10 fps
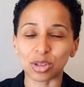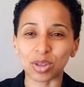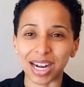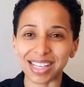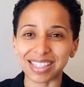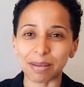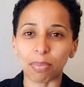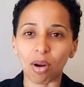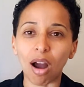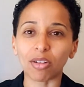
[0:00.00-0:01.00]
that I see
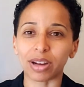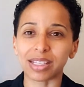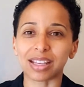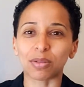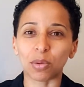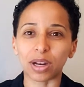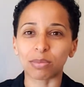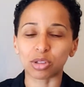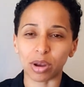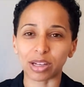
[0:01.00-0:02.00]
progress in what I'm
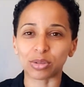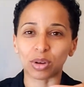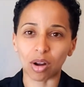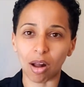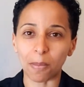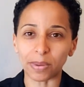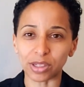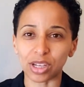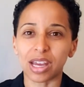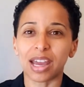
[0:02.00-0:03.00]
trying to
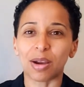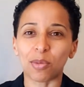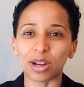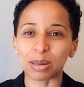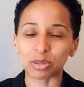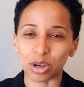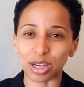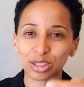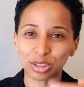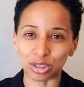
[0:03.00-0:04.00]
accomplish and what I'm trying
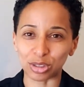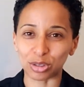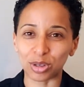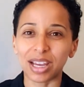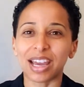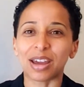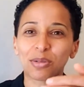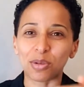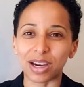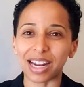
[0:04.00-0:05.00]
to do and
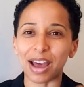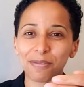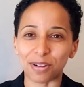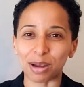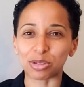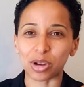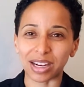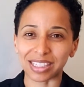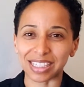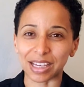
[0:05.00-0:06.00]
what effort I'm trying
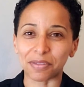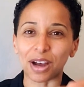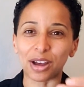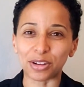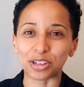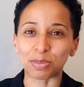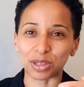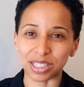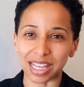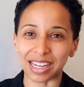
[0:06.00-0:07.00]
to give
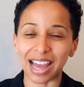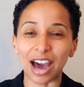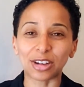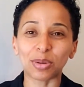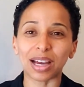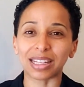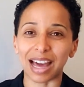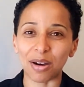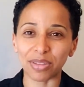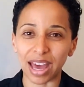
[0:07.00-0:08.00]
100%. How do I
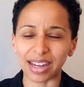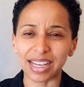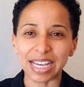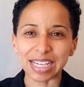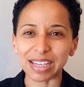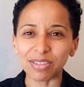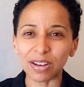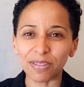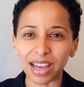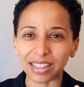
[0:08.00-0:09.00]
allow that? Even
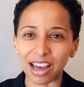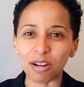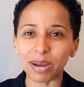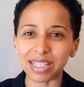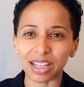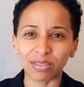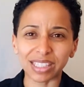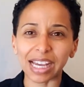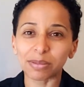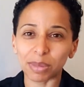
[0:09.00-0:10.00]
if I allow myself
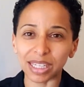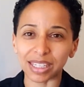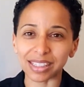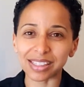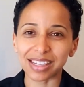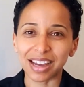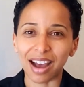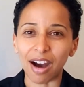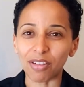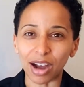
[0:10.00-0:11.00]
10 minutes
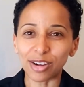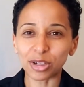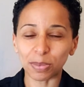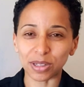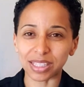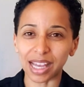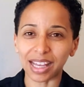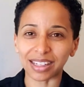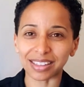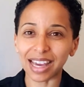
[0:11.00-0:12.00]
of 100%,
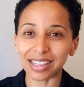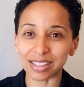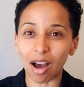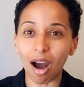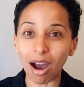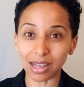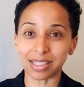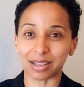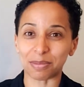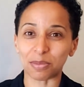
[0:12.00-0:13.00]
that is
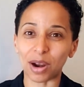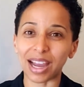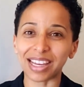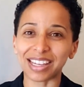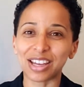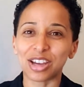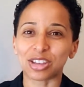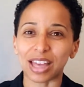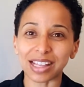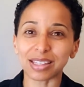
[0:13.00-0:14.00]
awesome, right?
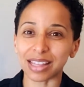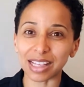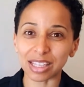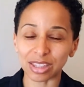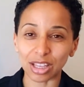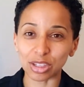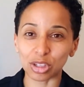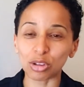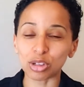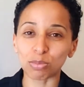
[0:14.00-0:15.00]
That's a
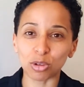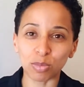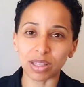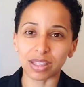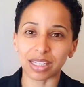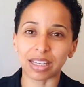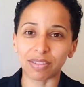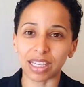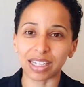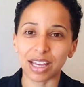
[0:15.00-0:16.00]
huge improvement than
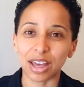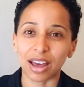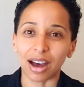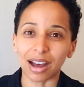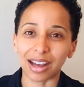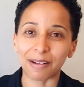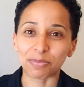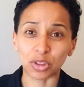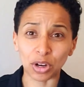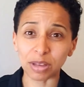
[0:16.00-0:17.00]
giving
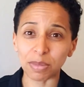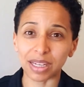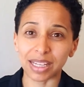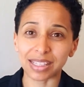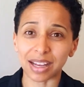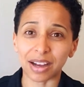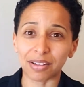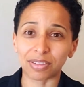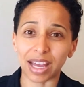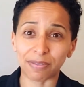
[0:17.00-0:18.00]
30 minutes
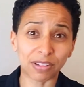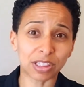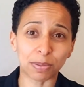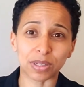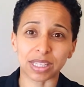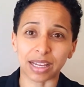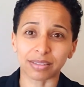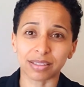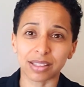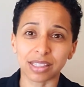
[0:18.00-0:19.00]
of like 50%.
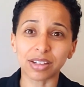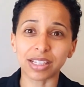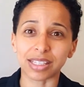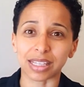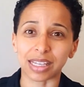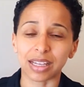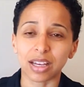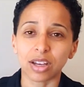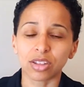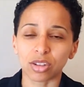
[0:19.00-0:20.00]
Seriously.
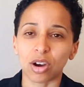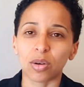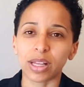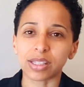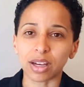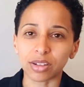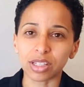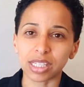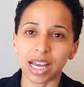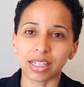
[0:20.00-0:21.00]
So it's
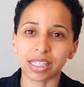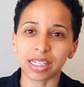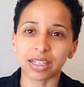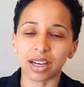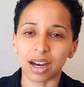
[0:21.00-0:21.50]
understanding